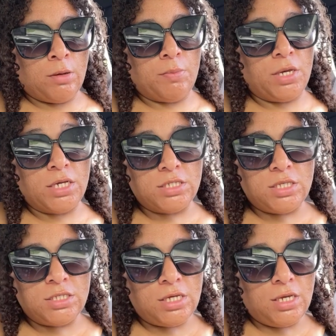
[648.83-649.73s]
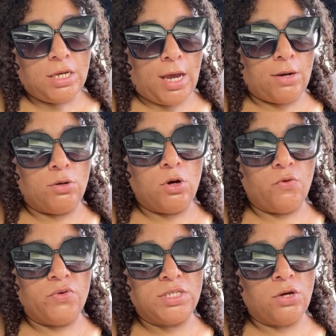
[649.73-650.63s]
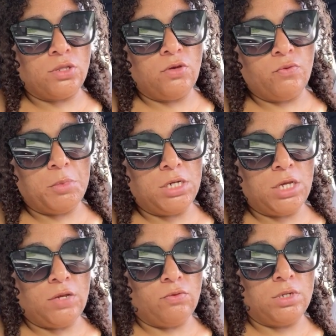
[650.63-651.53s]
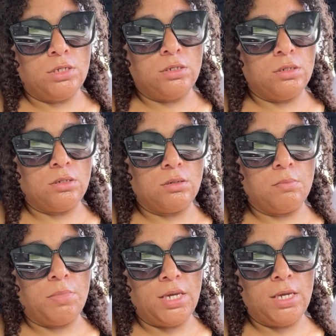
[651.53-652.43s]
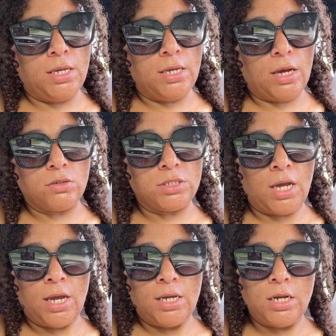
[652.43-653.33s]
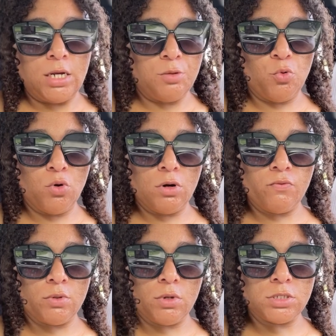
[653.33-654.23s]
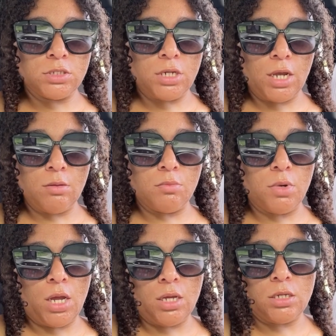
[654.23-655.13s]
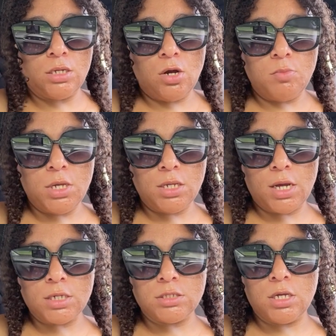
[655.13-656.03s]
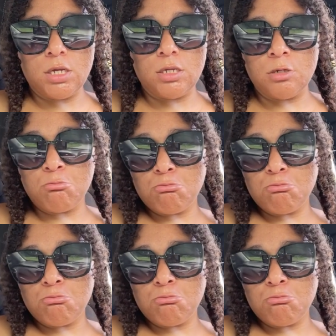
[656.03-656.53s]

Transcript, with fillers: because of this heat, I don't know if it's healthy for me to even be outside anymore for the rest of the day. But you know me, like I said,